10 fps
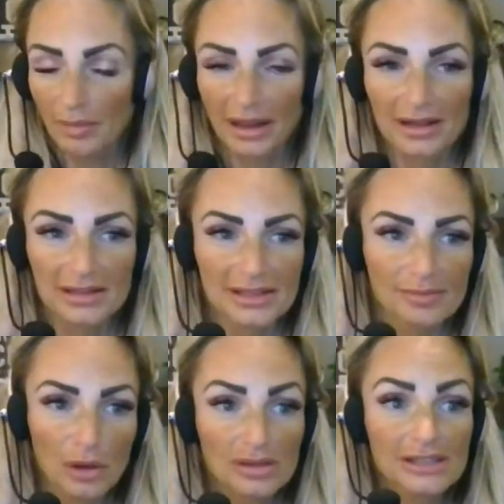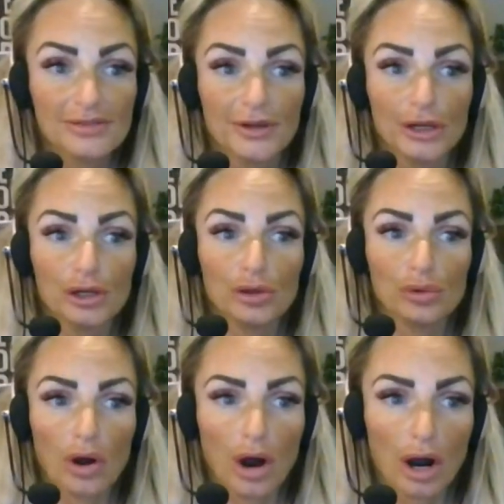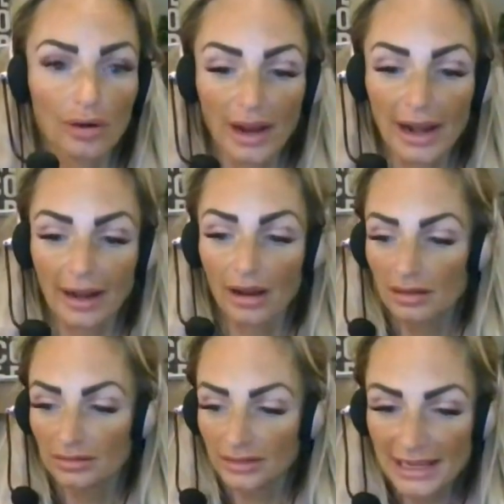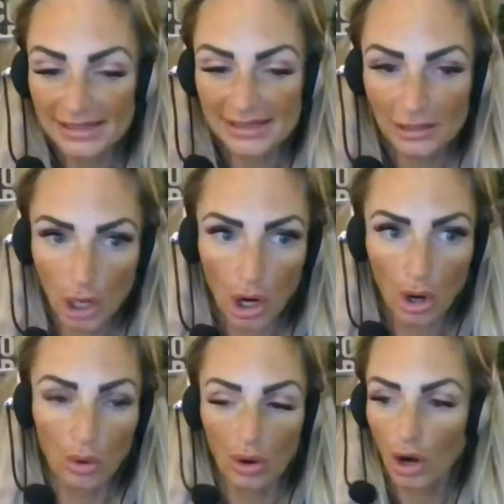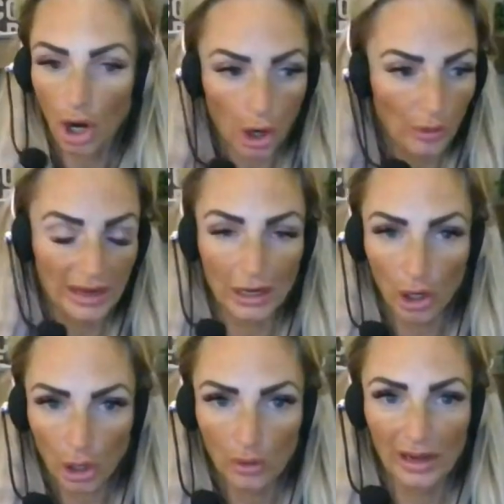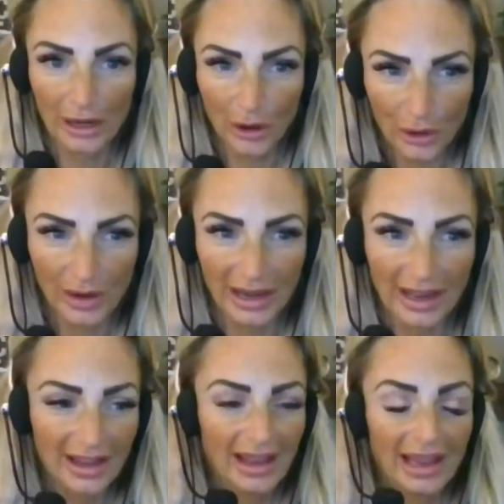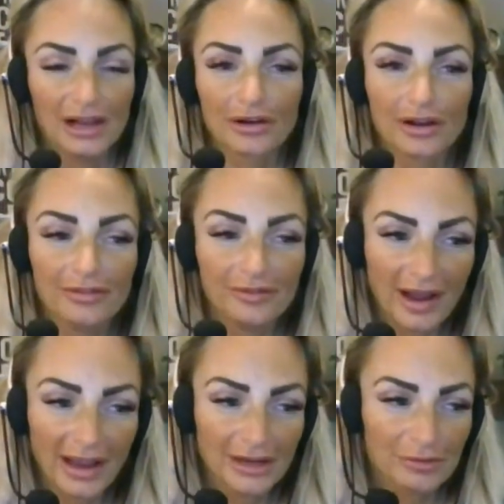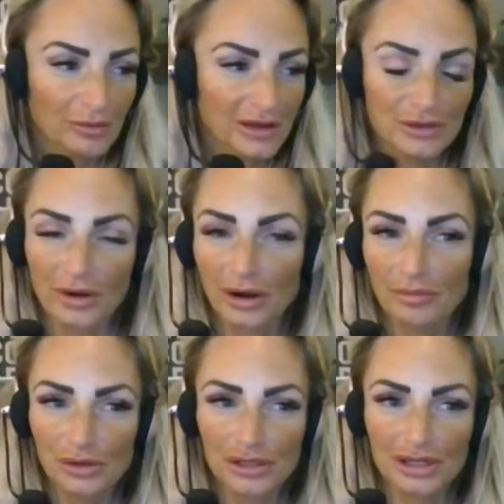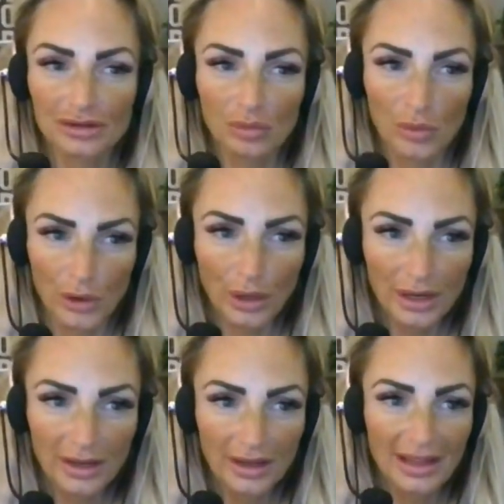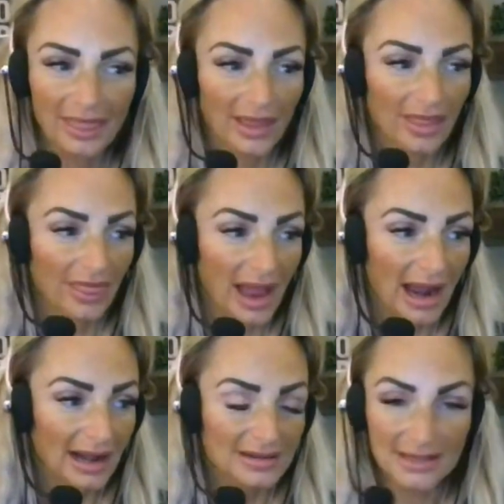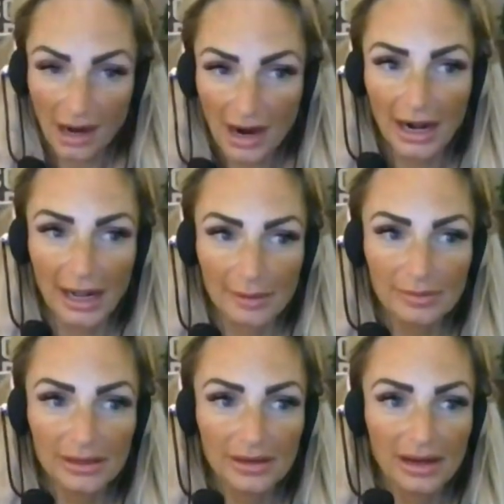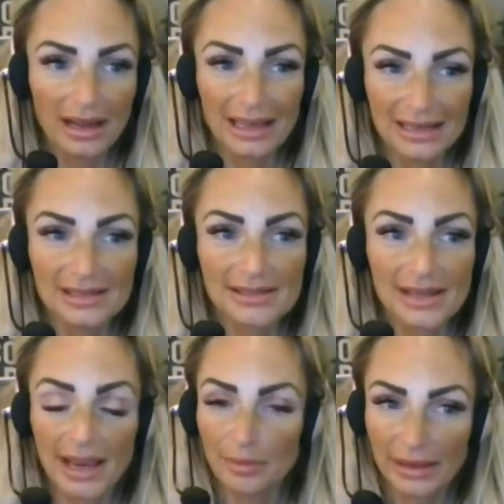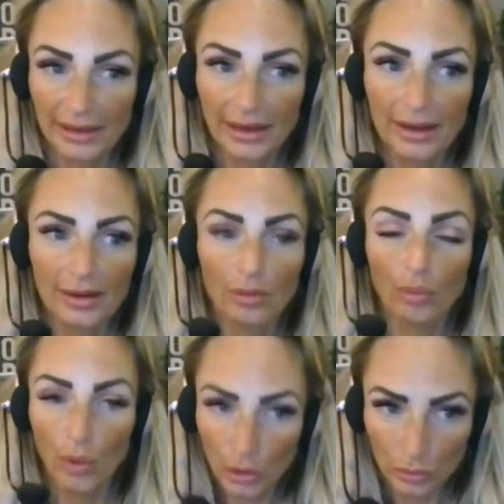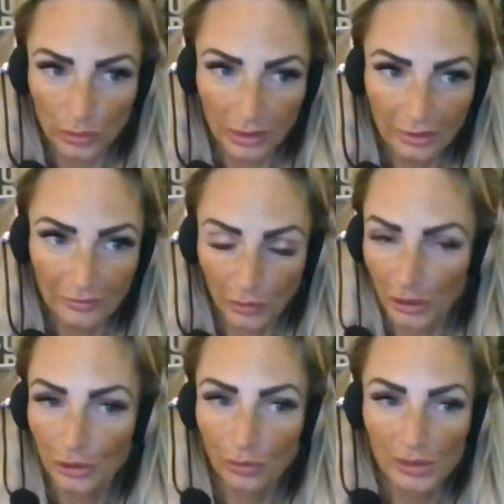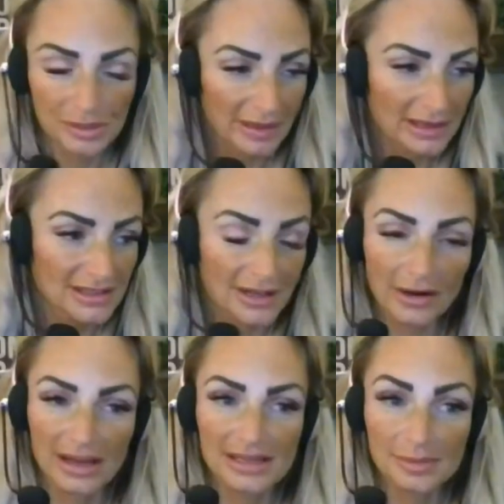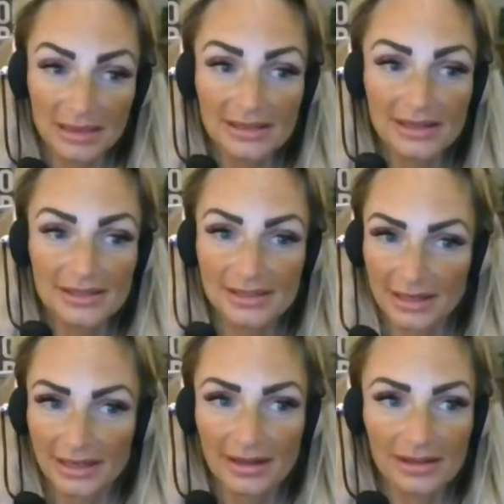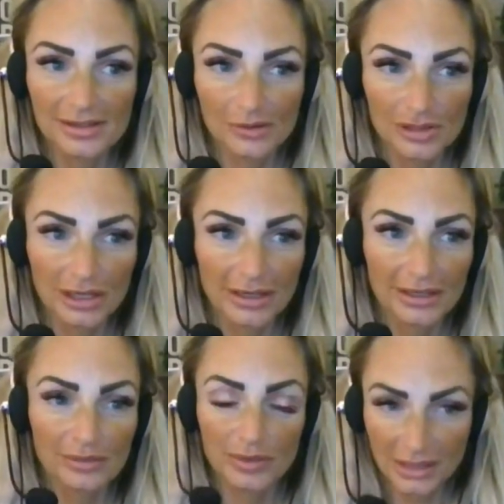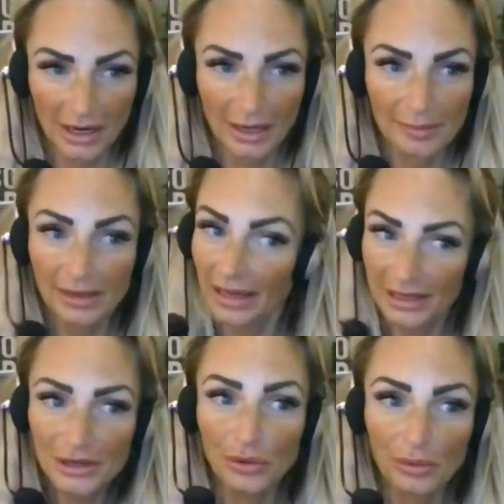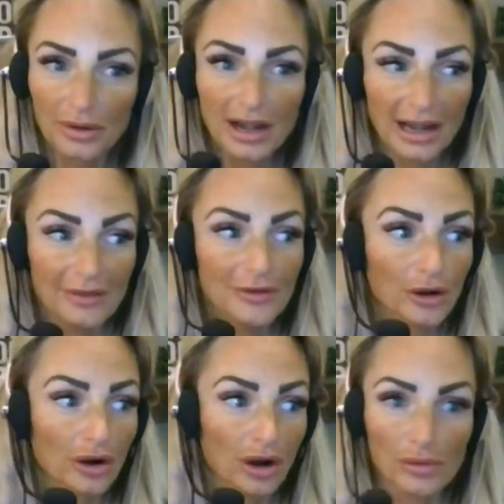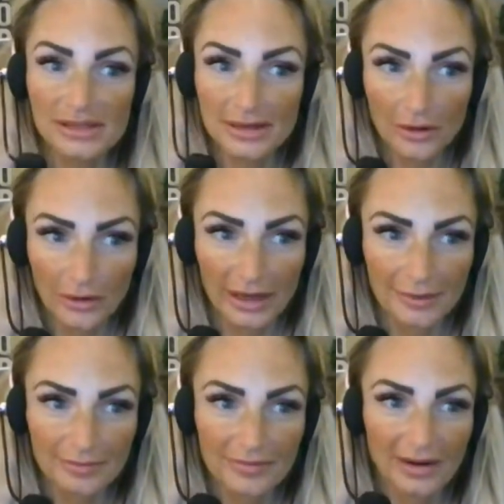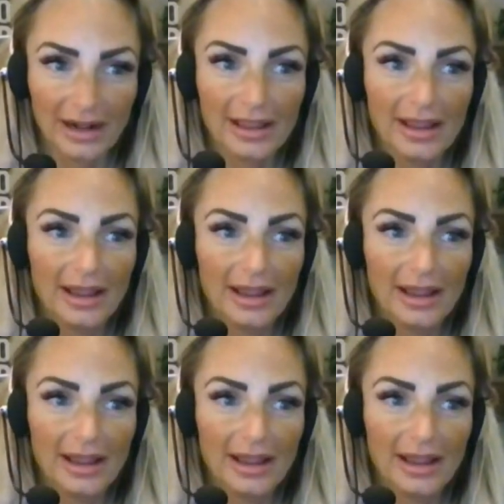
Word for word: Because most of you are like, let's go. Hurry, hurry, hurry. And you're going to find when we do our emotional work that that time is a big wound for you, which means there is PTSD associated with time and you, if you're always in a hurry, right?